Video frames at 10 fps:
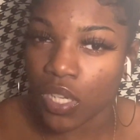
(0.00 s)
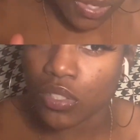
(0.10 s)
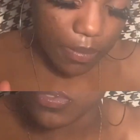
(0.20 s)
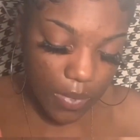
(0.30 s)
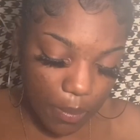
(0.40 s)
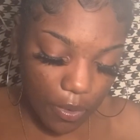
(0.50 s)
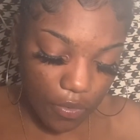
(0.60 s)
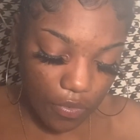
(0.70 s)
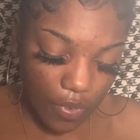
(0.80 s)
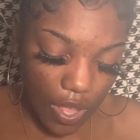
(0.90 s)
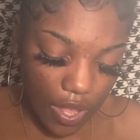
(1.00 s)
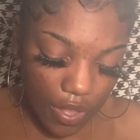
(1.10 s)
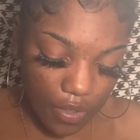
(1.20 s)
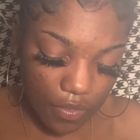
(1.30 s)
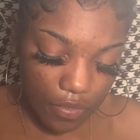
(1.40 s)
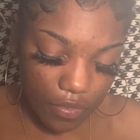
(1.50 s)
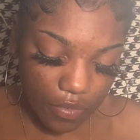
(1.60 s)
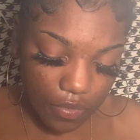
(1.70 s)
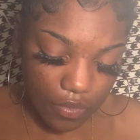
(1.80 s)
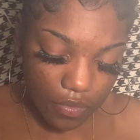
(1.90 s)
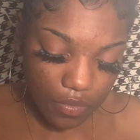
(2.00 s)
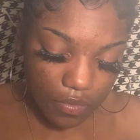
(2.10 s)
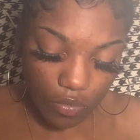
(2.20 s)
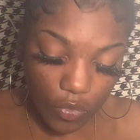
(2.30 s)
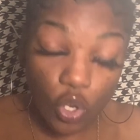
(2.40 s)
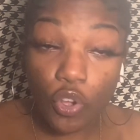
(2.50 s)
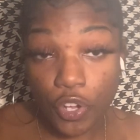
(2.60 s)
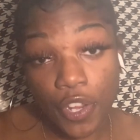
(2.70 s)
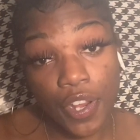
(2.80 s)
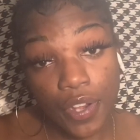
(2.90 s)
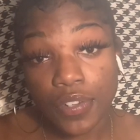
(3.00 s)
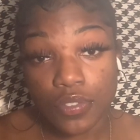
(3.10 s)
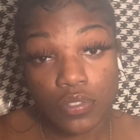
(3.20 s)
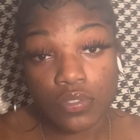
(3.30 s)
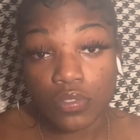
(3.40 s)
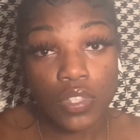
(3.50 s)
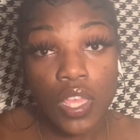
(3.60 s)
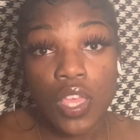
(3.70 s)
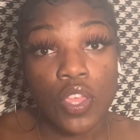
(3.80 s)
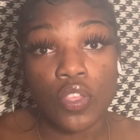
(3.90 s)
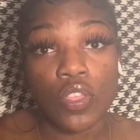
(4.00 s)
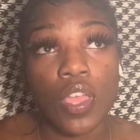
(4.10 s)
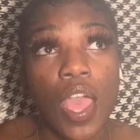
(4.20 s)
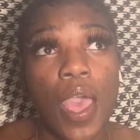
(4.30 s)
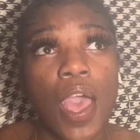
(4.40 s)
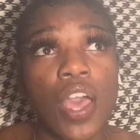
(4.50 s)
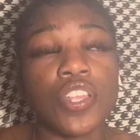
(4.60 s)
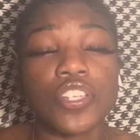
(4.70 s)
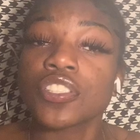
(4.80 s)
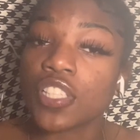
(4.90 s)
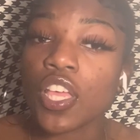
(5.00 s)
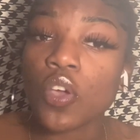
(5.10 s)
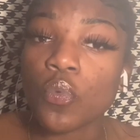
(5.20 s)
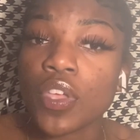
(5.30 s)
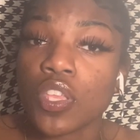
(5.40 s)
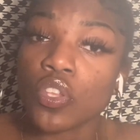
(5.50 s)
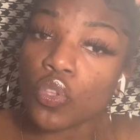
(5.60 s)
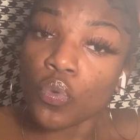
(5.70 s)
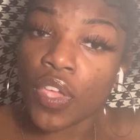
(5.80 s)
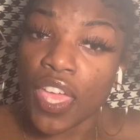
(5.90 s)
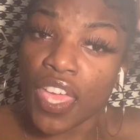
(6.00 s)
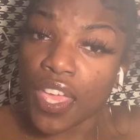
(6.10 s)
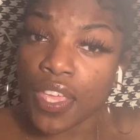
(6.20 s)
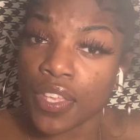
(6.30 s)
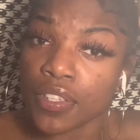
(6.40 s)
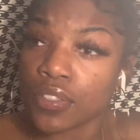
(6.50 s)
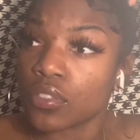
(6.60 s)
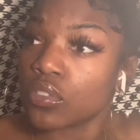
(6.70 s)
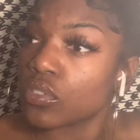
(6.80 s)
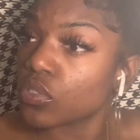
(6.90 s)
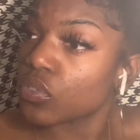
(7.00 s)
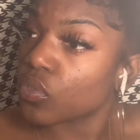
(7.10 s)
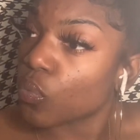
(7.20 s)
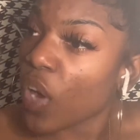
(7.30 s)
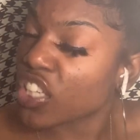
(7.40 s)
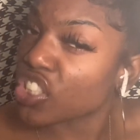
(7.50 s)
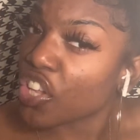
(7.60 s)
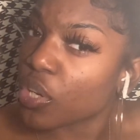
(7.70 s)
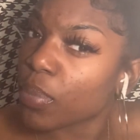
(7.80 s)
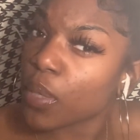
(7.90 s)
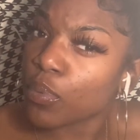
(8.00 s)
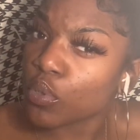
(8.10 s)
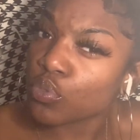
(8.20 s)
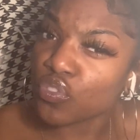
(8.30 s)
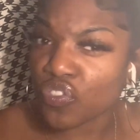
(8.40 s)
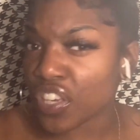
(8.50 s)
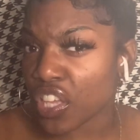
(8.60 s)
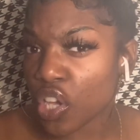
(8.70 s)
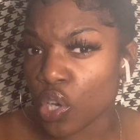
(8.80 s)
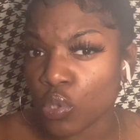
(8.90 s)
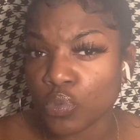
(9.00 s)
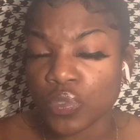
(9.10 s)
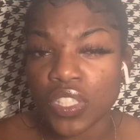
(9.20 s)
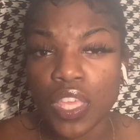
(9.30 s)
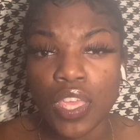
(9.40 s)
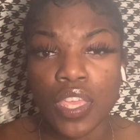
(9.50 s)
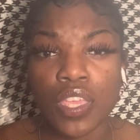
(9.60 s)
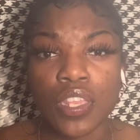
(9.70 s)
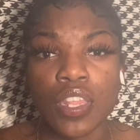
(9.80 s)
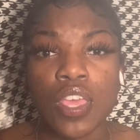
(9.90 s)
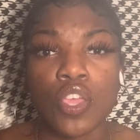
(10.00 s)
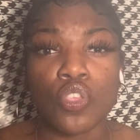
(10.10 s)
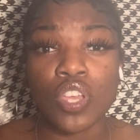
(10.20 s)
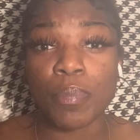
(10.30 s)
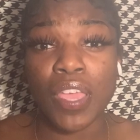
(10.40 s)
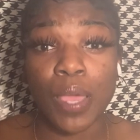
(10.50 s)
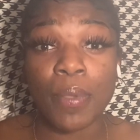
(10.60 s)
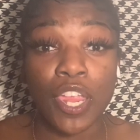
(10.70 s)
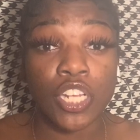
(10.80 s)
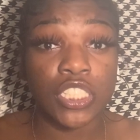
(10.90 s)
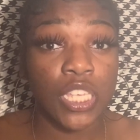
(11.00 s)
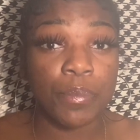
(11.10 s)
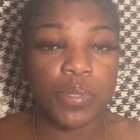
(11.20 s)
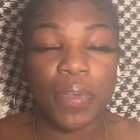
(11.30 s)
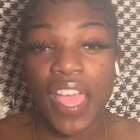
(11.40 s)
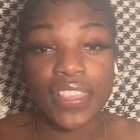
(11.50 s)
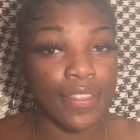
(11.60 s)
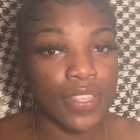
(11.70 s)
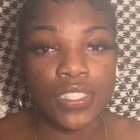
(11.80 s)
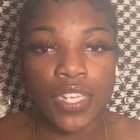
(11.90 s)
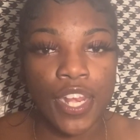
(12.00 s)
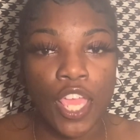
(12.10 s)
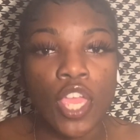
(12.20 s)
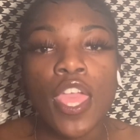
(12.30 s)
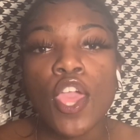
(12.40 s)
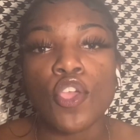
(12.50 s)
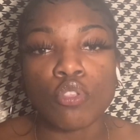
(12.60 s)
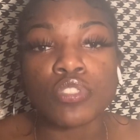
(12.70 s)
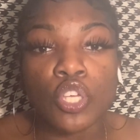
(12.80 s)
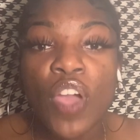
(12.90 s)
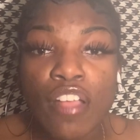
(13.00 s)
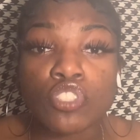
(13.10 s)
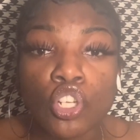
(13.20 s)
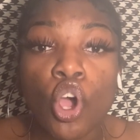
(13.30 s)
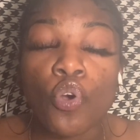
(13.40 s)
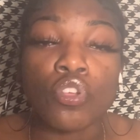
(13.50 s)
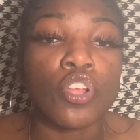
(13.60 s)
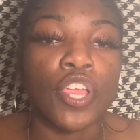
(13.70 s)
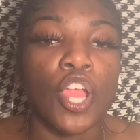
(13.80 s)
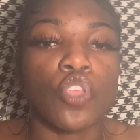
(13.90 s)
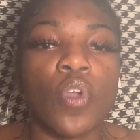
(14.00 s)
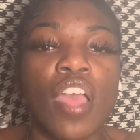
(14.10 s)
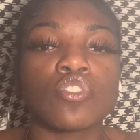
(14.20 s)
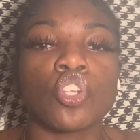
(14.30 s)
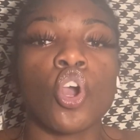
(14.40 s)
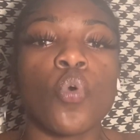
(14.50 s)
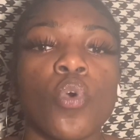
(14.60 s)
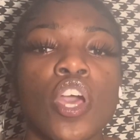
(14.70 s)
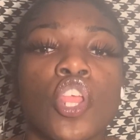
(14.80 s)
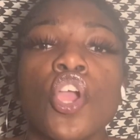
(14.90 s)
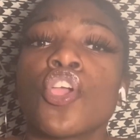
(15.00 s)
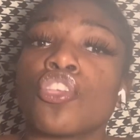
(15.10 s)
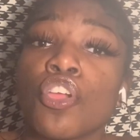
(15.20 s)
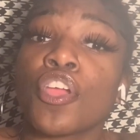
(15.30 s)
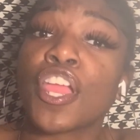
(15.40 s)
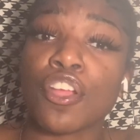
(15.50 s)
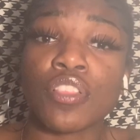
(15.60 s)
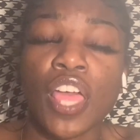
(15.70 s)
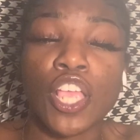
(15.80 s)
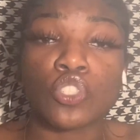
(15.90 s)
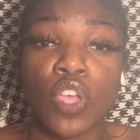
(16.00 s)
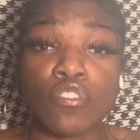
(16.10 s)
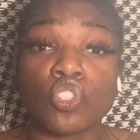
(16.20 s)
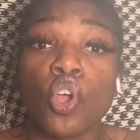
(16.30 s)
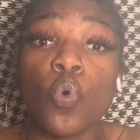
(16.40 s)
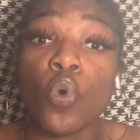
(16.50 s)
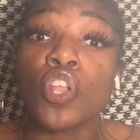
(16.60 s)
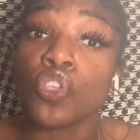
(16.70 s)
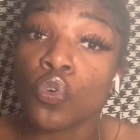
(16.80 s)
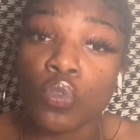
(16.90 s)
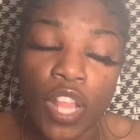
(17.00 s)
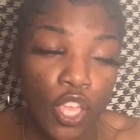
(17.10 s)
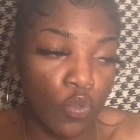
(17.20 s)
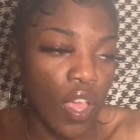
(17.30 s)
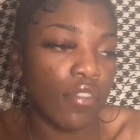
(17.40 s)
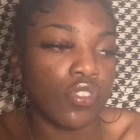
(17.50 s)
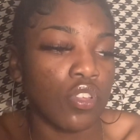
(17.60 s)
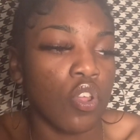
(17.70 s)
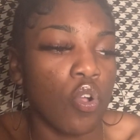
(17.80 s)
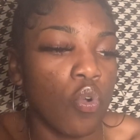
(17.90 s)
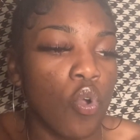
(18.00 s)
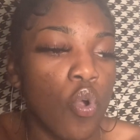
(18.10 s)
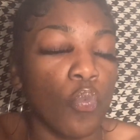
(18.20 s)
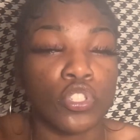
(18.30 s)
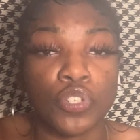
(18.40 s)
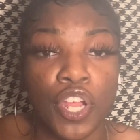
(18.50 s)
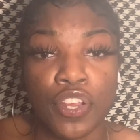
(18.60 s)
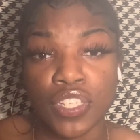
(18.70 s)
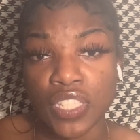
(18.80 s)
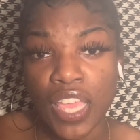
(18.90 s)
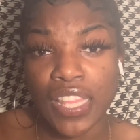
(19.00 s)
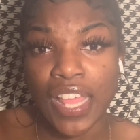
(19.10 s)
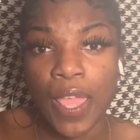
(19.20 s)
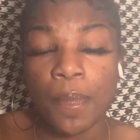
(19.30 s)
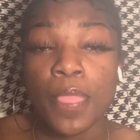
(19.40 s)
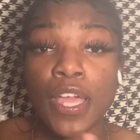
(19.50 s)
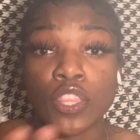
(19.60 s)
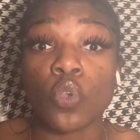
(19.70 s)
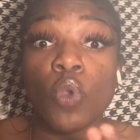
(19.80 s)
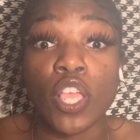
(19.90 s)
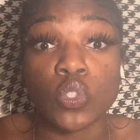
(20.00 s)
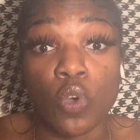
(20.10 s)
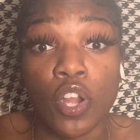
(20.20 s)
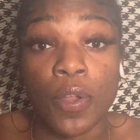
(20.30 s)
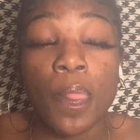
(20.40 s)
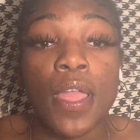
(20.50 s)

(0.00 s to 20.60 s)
Tip number 5, know your hair. I understand when you can watch other people's videos and you can pick up hair tips, but at the end of the day, you still have to know your hair. You have to know what your hair likes. You have to know what you like. You have to know what your hair could take. Like the rice water.